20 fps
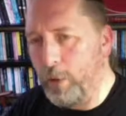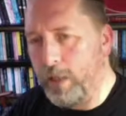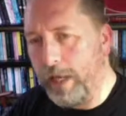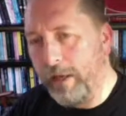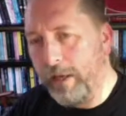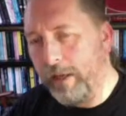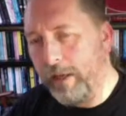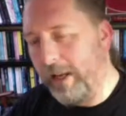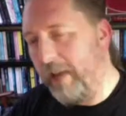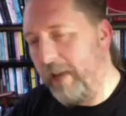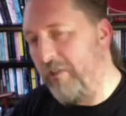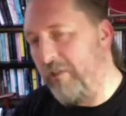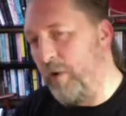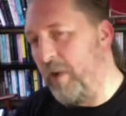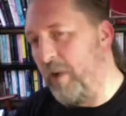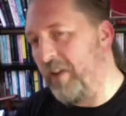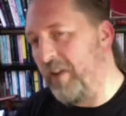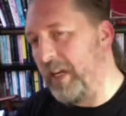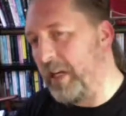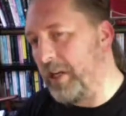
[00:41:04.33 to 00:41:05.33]
And if you
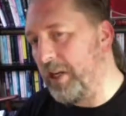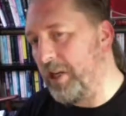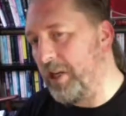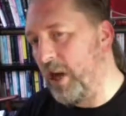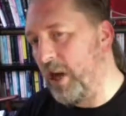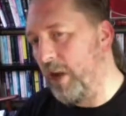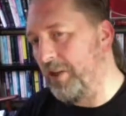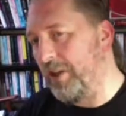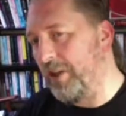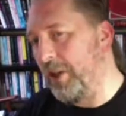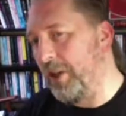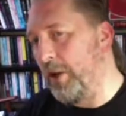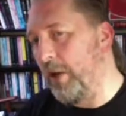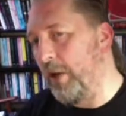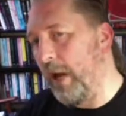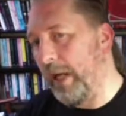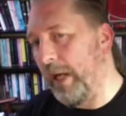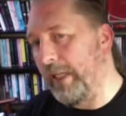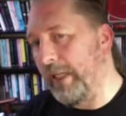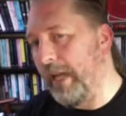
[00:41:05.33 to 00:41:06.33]
ever get the chance to do
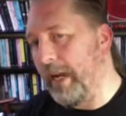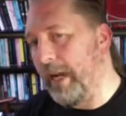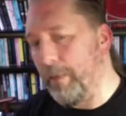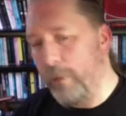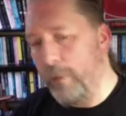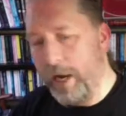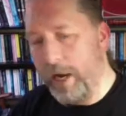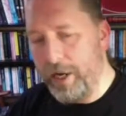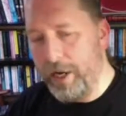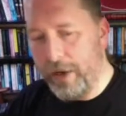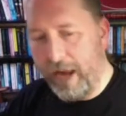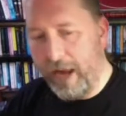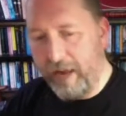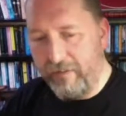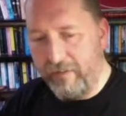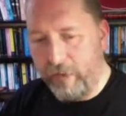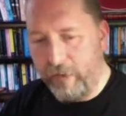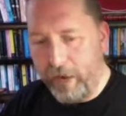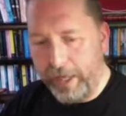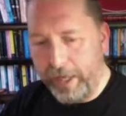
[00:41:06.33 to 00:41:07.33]
like a game where you
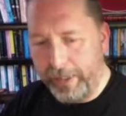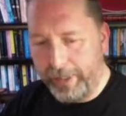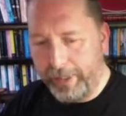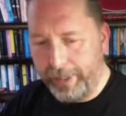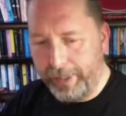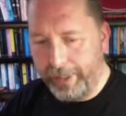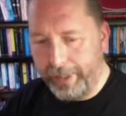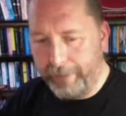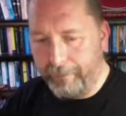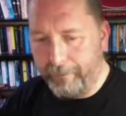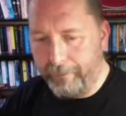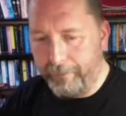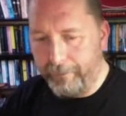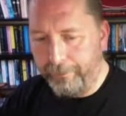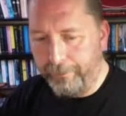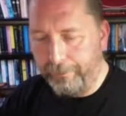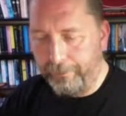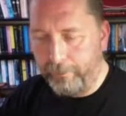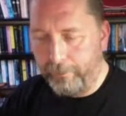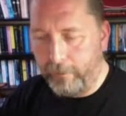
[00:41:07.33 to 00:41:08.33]
have like an
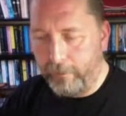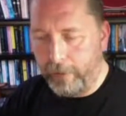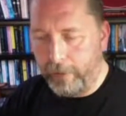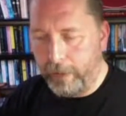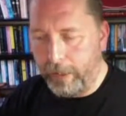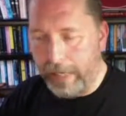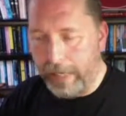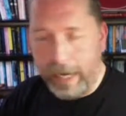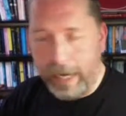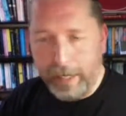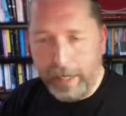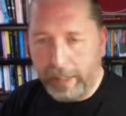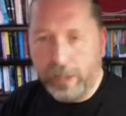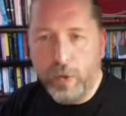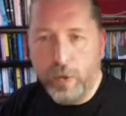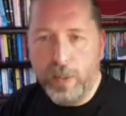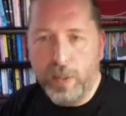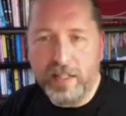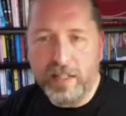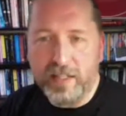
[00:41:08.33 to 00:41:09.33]

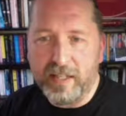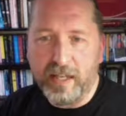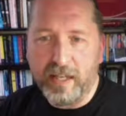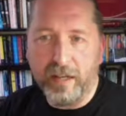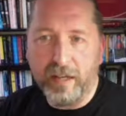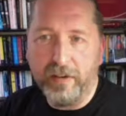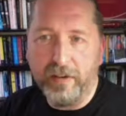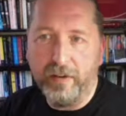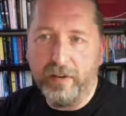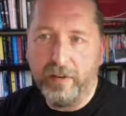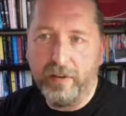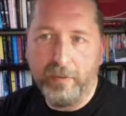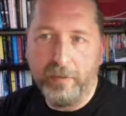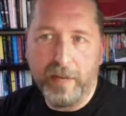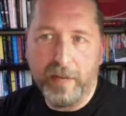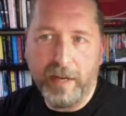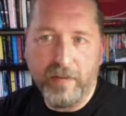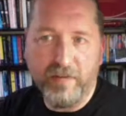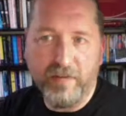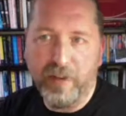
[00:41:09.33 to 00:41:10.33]
Inquisitor
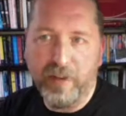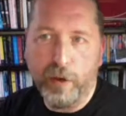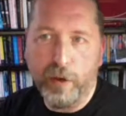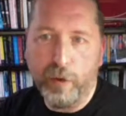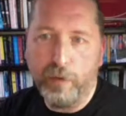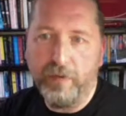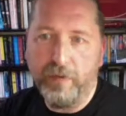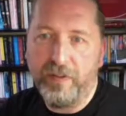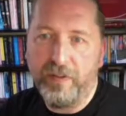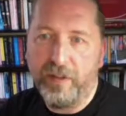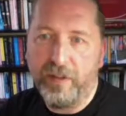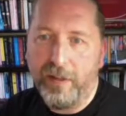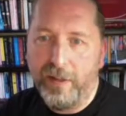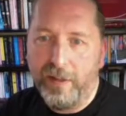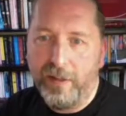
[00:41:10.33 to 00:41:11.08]
involved,